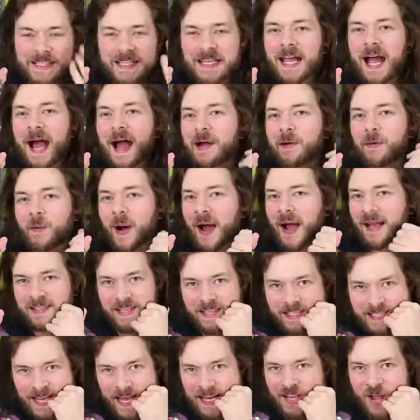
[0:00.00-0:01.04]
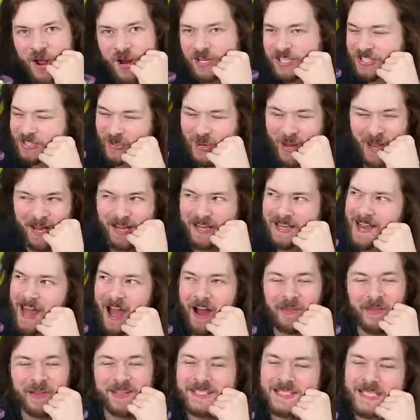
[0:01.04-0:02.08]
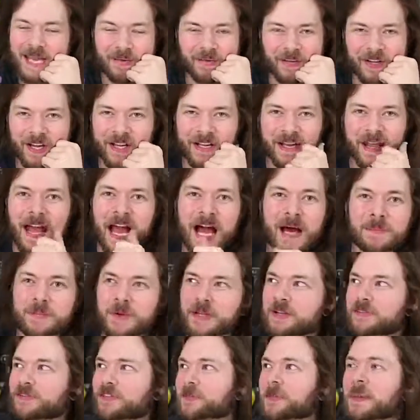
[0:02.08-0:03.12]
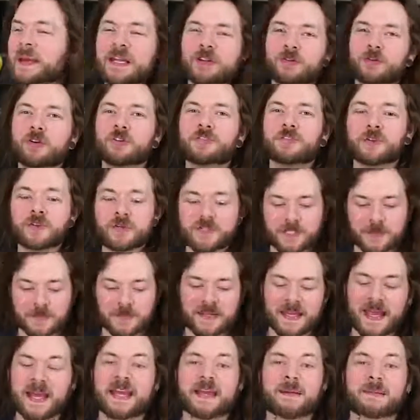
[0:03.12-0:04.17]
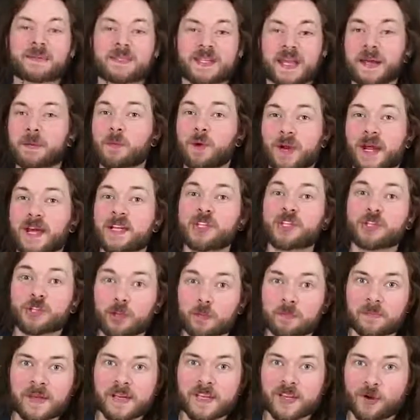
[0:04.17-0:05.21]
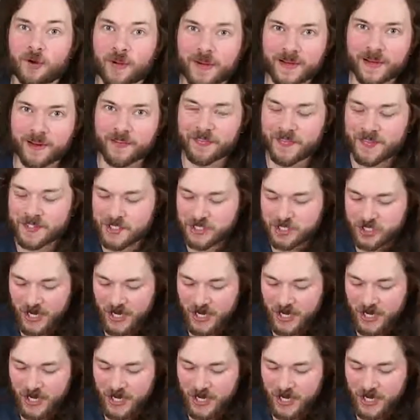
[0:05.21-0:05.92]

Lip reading: DIY Nintendo Switch. No, that's never gonna happen. For me to review some games like what I should be doing on this